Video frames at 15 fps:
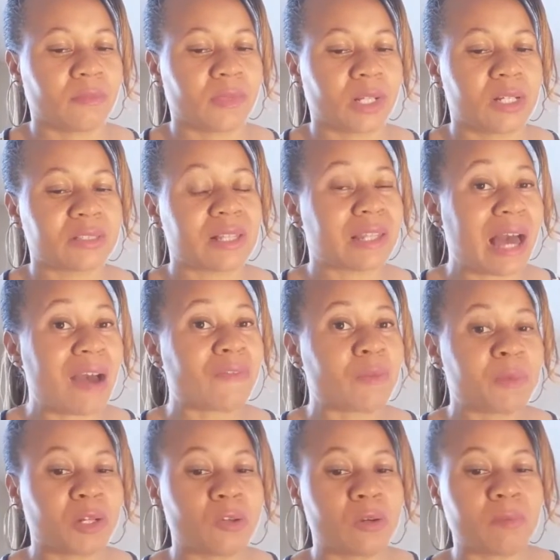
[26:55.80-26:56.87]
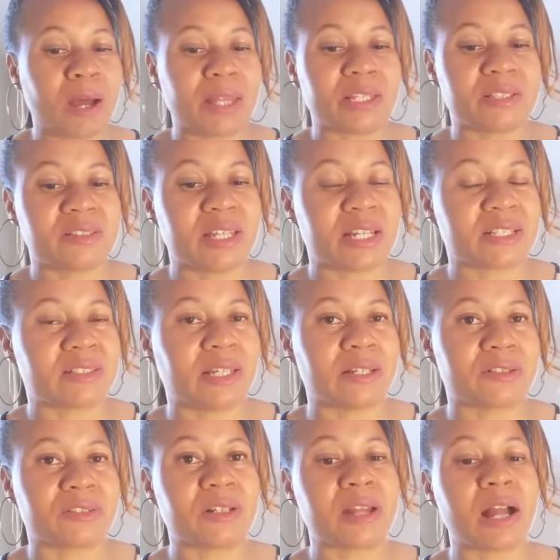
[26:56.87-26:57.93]
because a lot of them they're going by the aesthetic
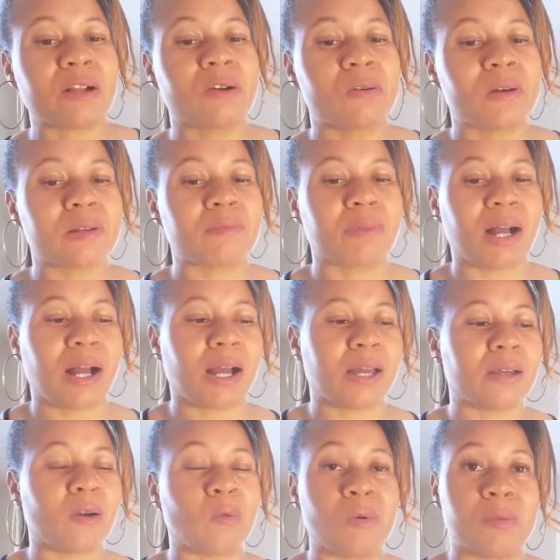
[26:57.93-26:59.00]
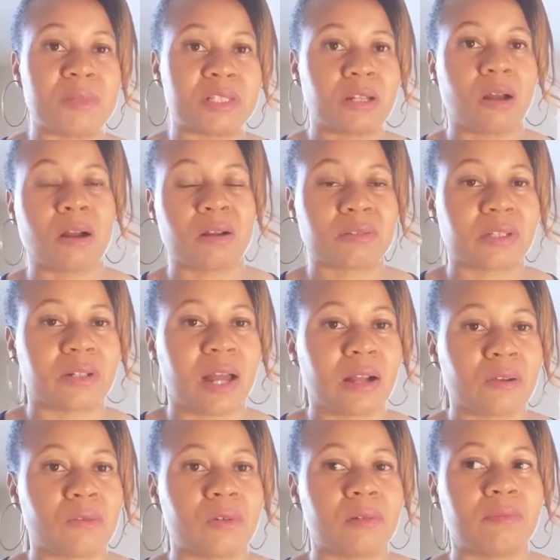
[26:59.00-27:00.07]
standards they're not going by a woman's heart they're
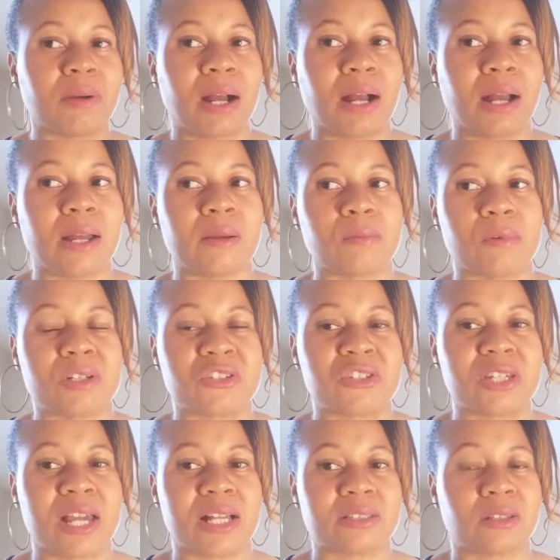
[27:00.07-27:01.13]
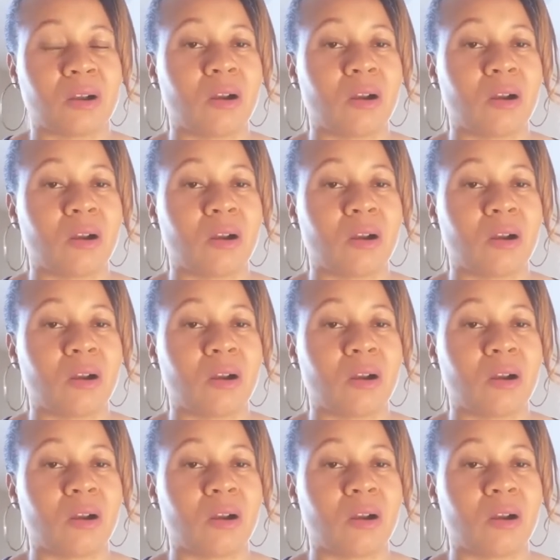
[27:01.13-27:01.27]
not going by what she has to